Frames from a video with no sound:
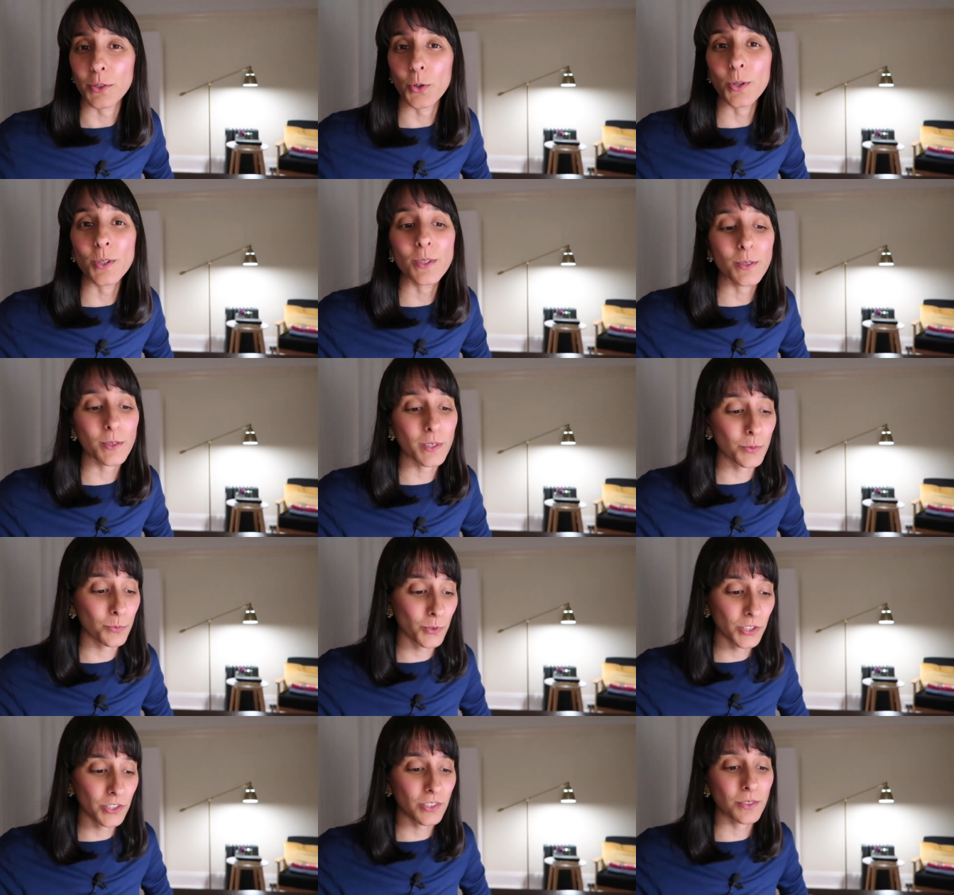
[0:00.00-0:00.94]
Or
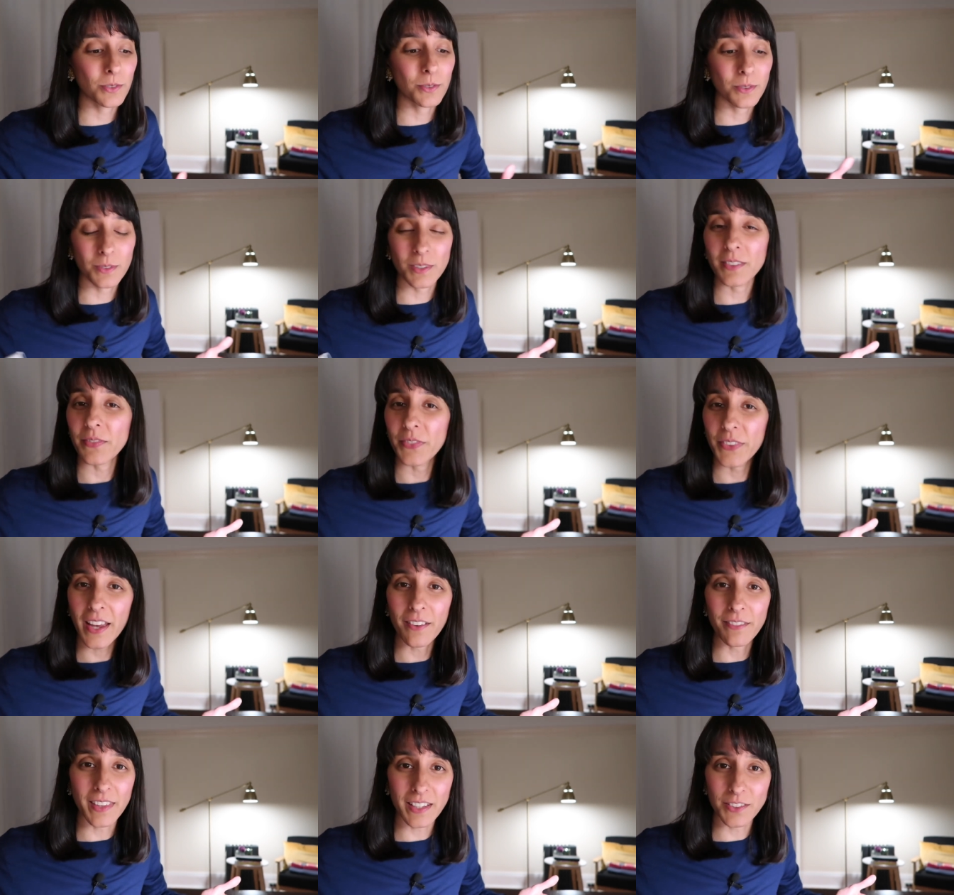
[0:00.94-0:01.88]
would you
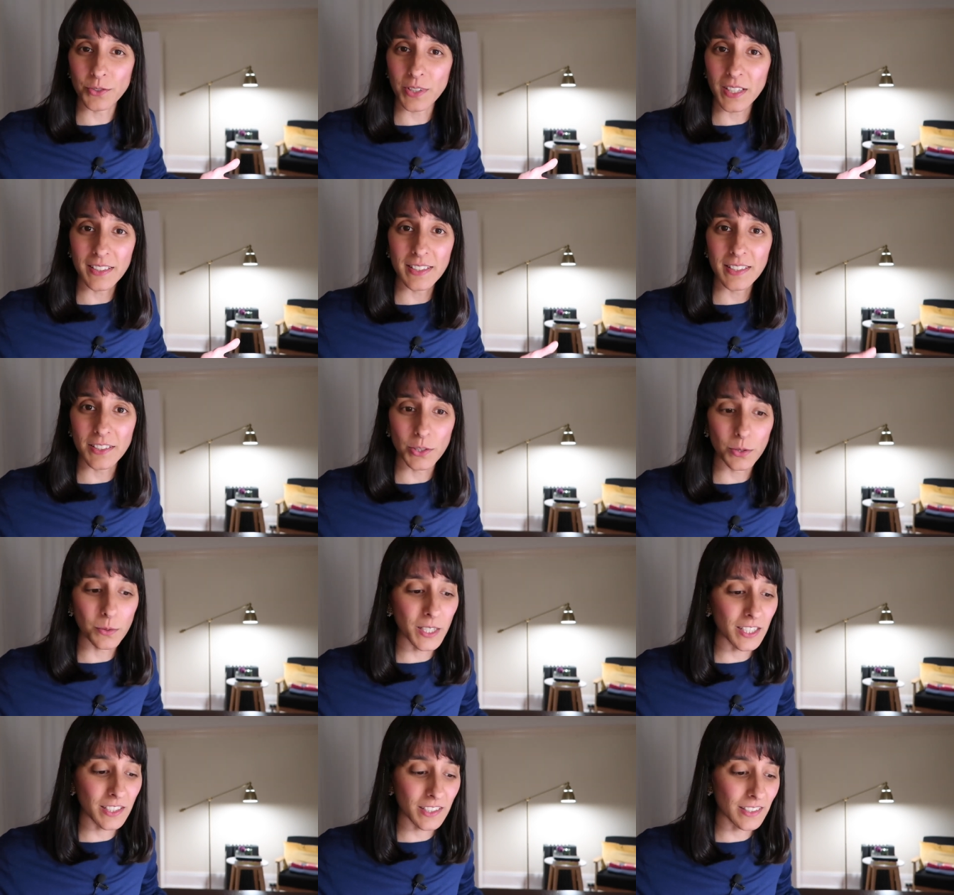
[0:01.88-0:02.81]
have that dreaded
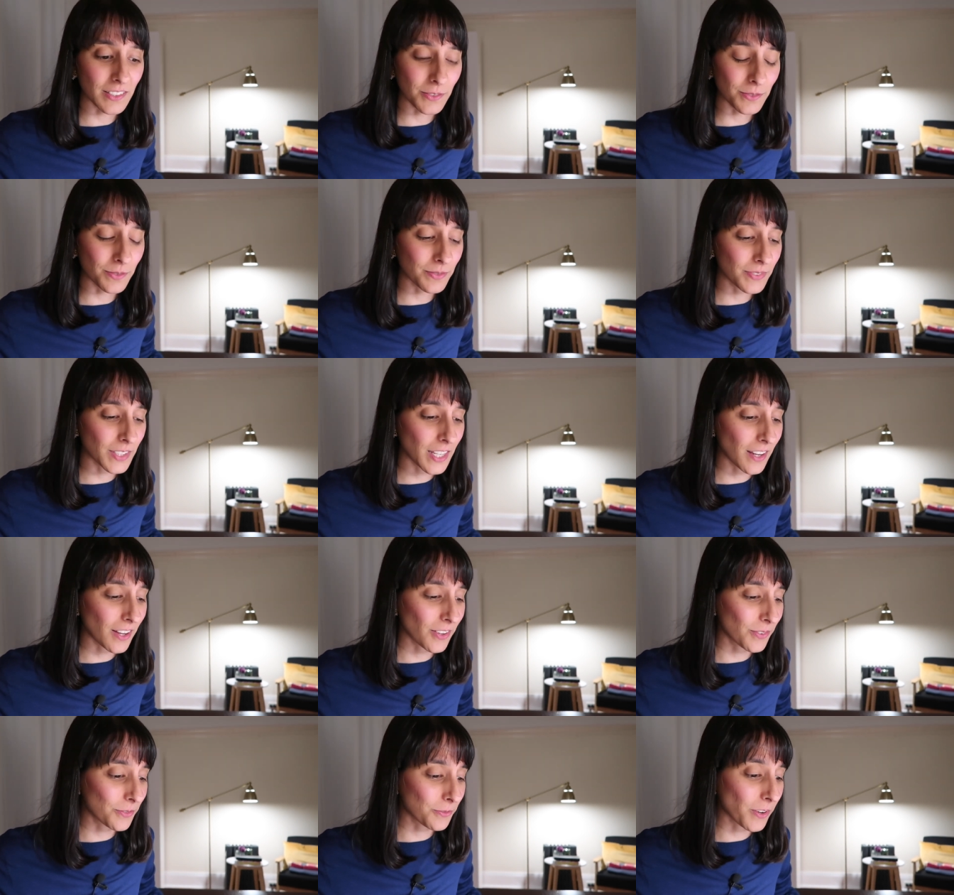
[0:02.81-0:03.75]
situation of, you
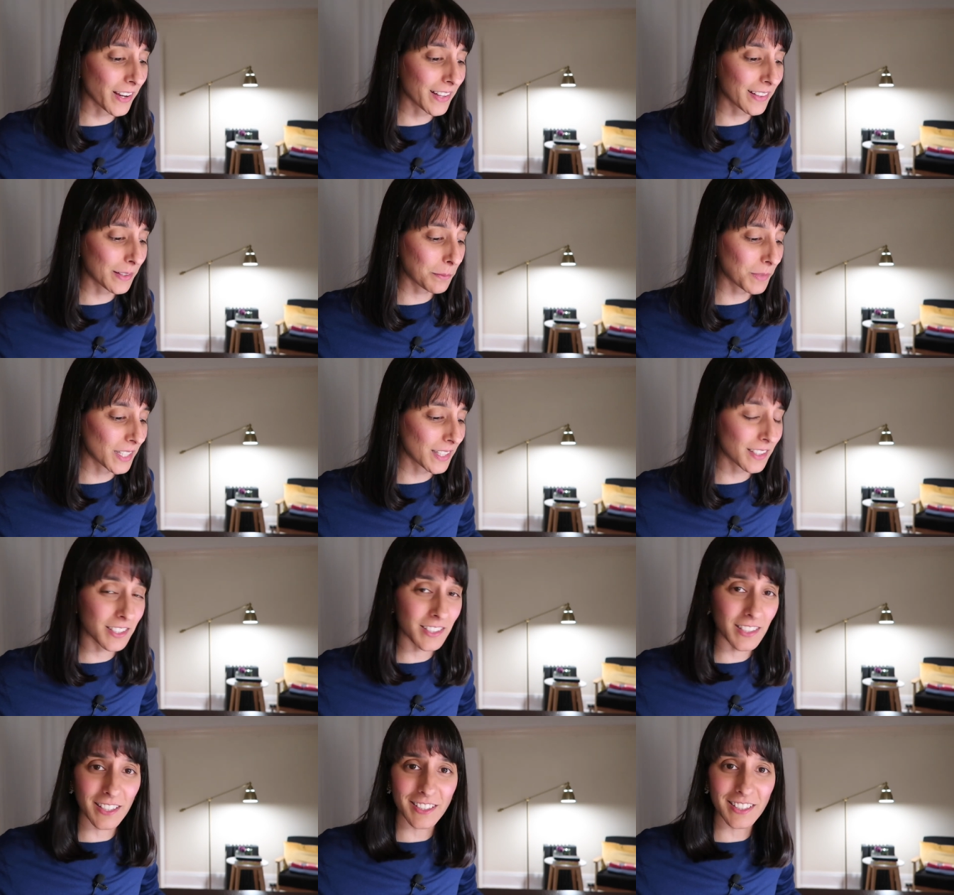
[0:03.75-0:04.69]
know, finally meeting
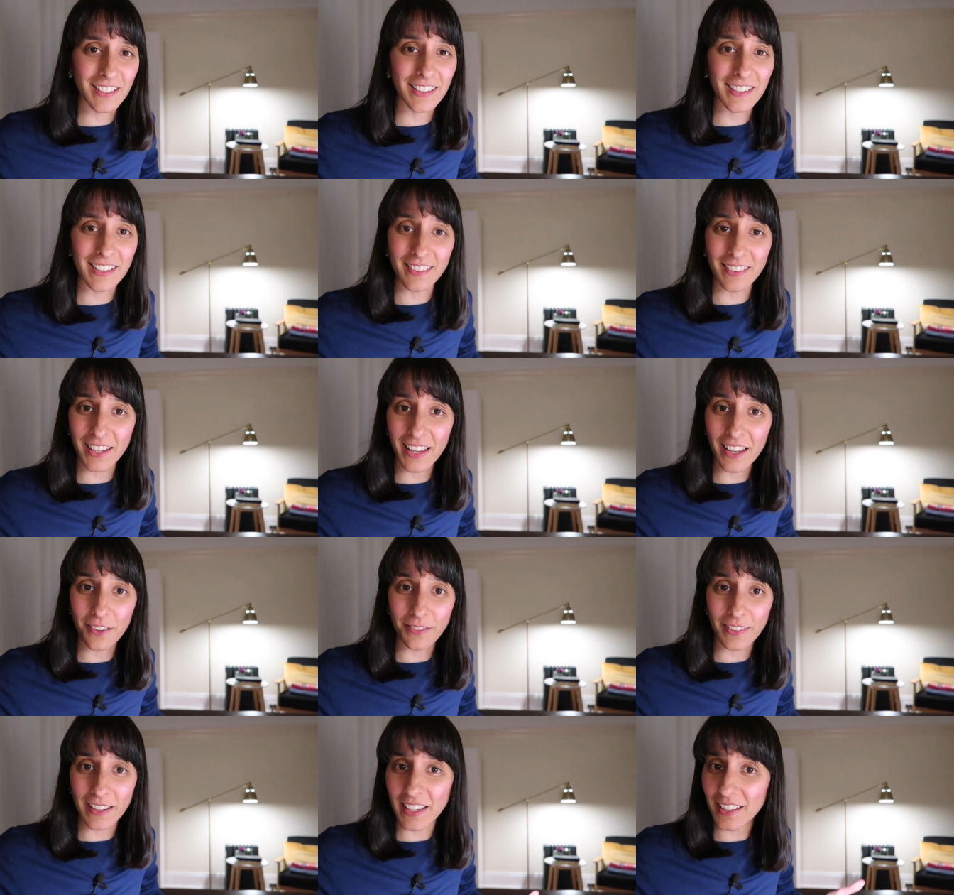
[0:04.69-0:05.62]
Zsa Zsa in the
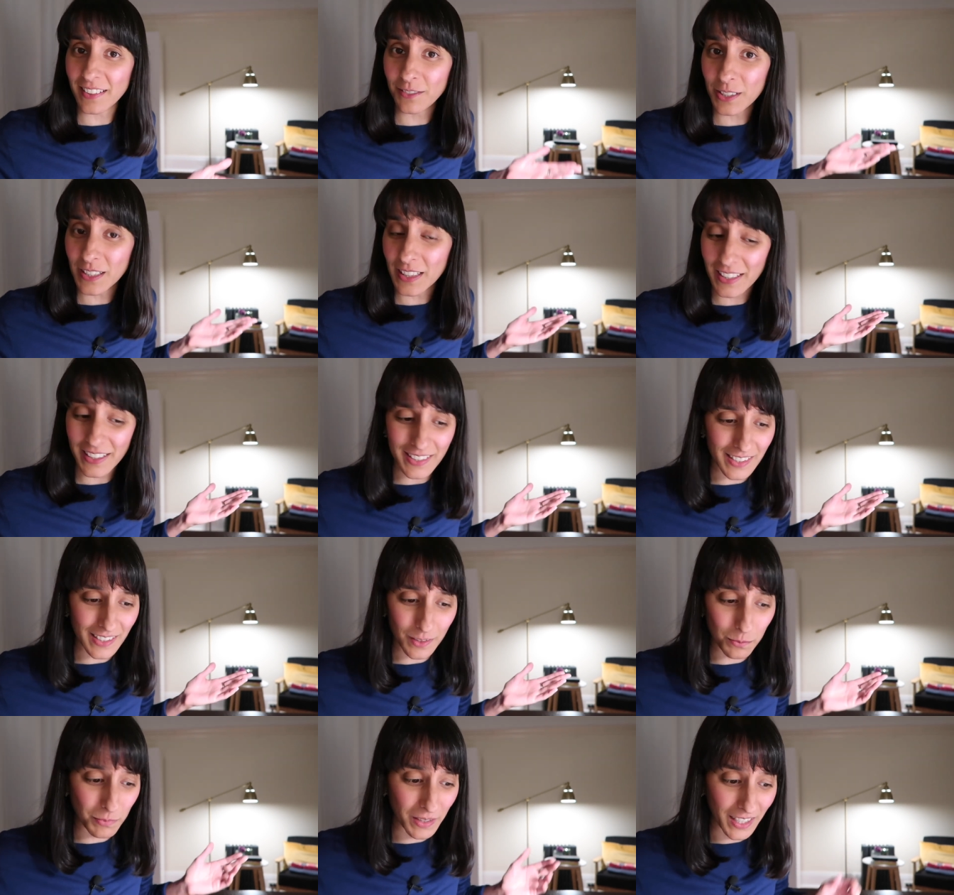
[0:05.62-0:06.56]
cafe and
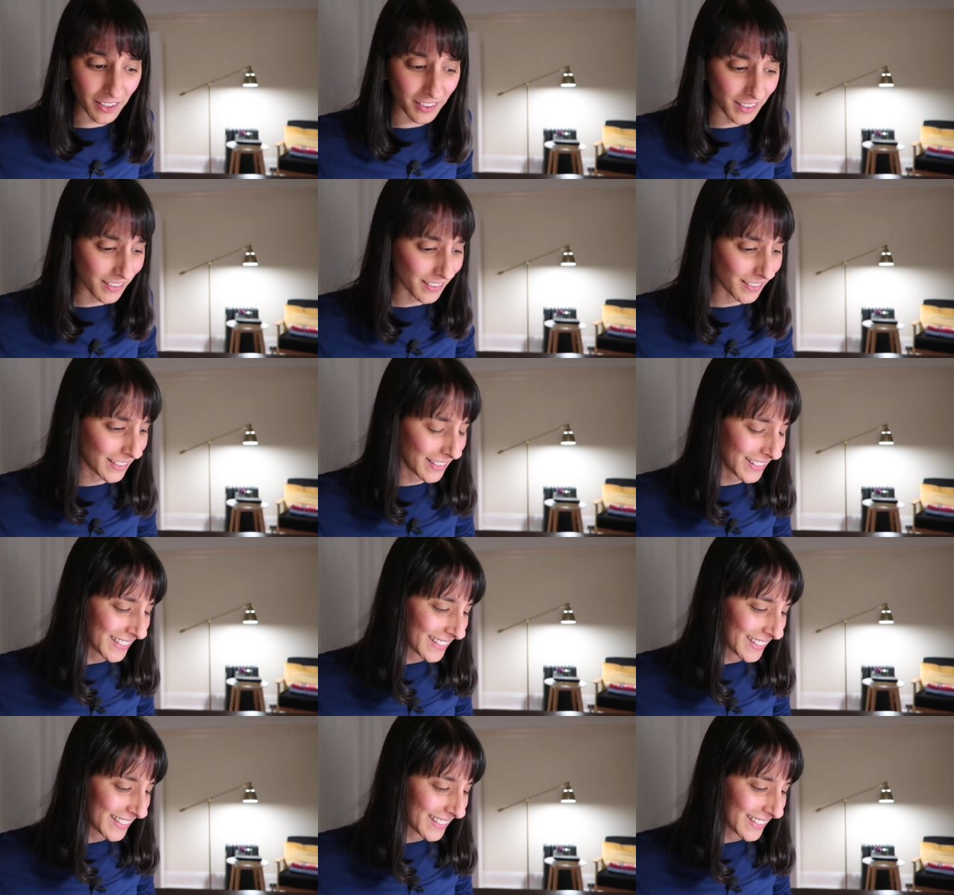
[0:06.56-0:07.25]
realizing, oh my God,